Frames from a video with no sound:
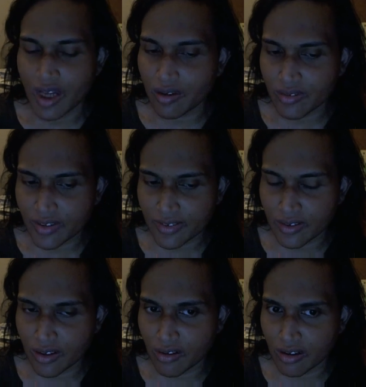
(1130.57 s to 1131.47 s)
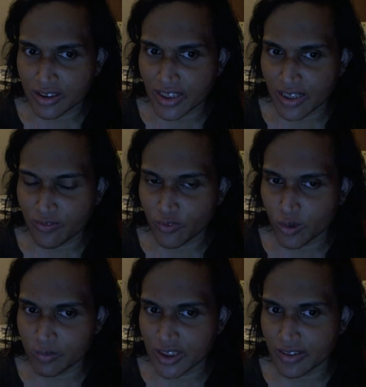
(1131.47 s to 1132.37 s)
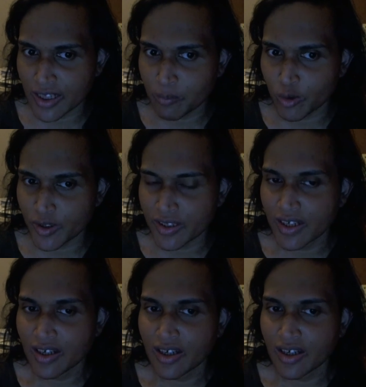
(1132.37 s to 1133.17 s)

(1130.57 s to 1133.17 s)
I don't think the contract forms at that point.